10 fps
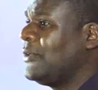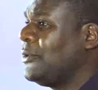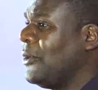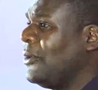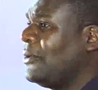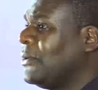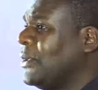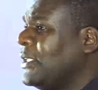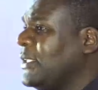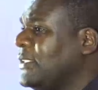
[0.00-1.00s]
You know,
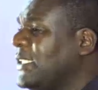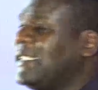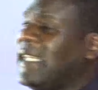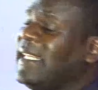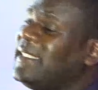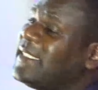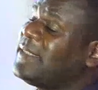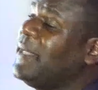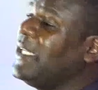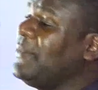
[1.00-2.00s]
these
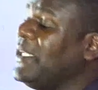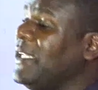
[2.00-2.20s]
challenges made